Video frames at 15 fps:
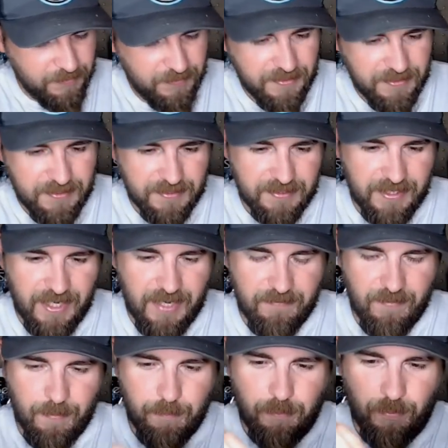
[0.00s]
This is kind of
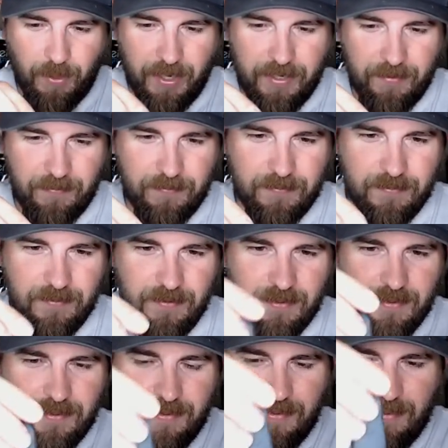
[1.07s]
a brown,
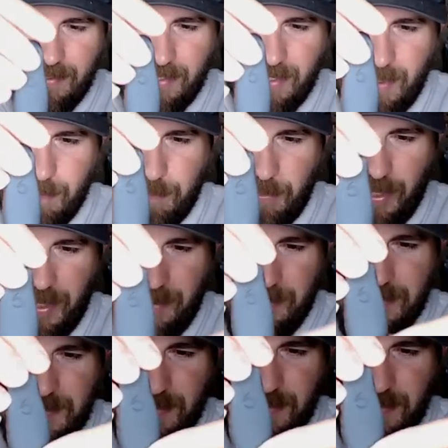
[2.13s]
brownish.